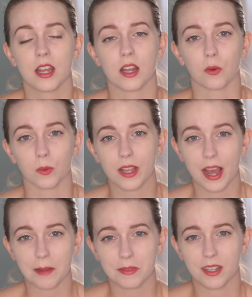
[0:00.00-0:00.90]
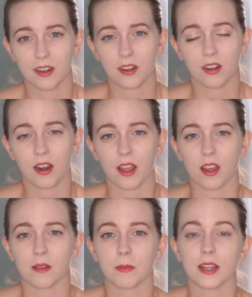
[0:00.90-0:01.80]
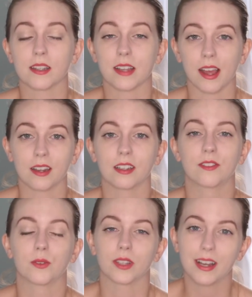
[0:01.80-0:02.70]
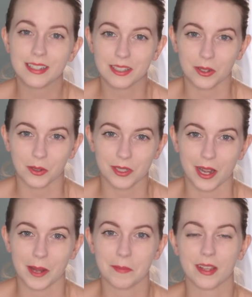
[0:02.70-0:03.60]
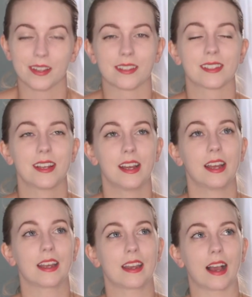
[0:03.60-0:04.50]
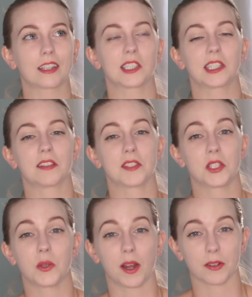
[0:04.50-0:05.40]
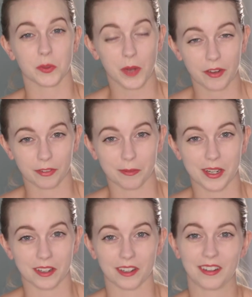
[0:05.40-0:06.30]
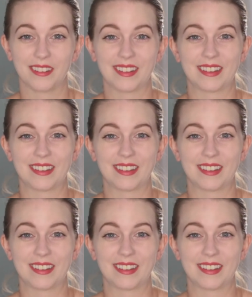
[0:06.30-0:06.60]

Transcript: in a rehab center, and my dad lived with us the whole time because he actually lives 2 hours away from here,